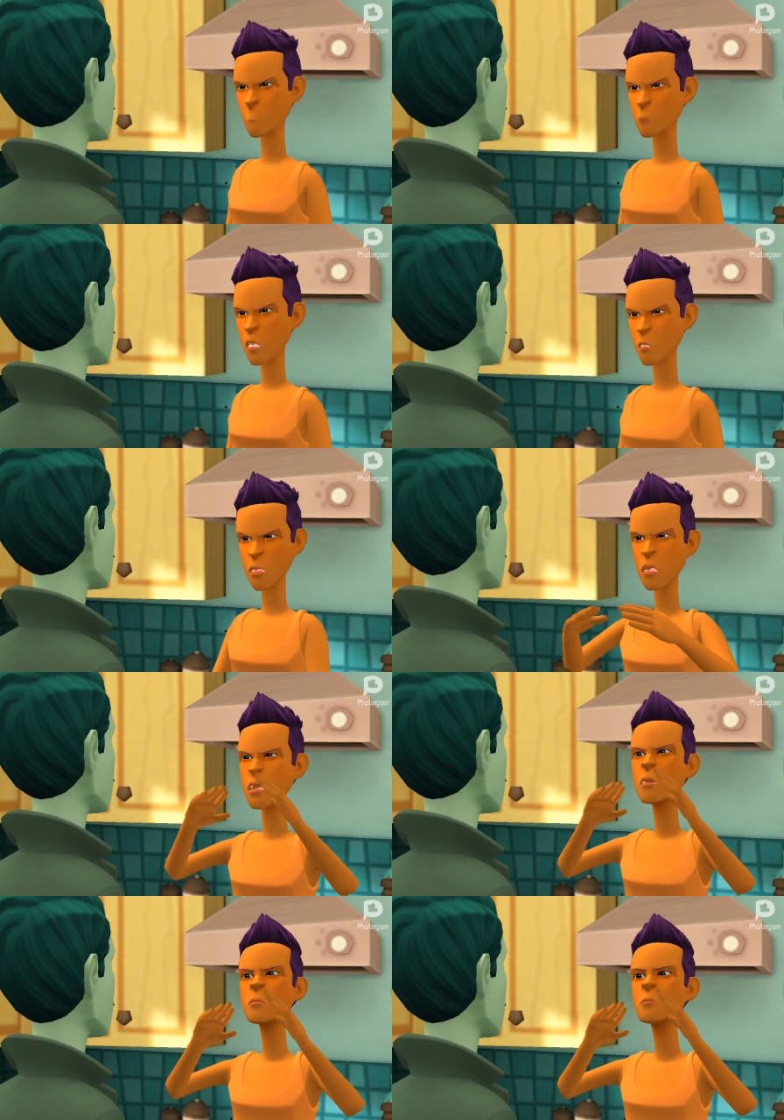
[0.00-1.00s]
Too
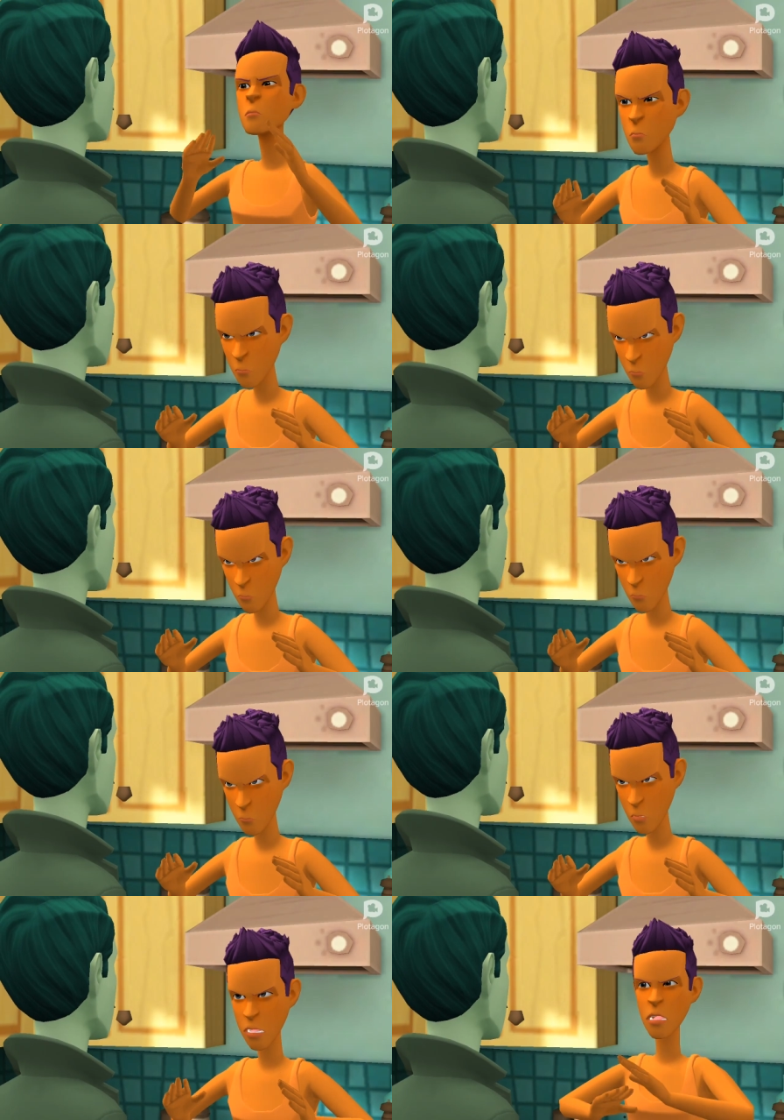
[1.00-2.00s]
bad.
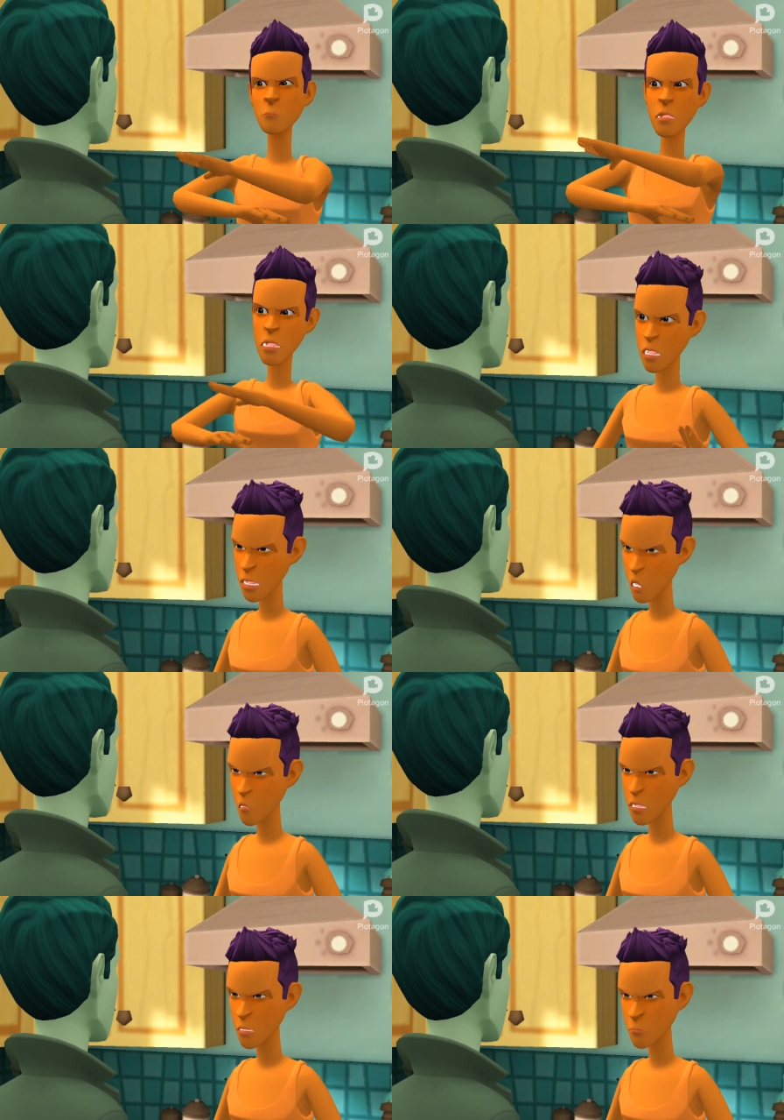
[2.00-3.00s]
Let's begin your first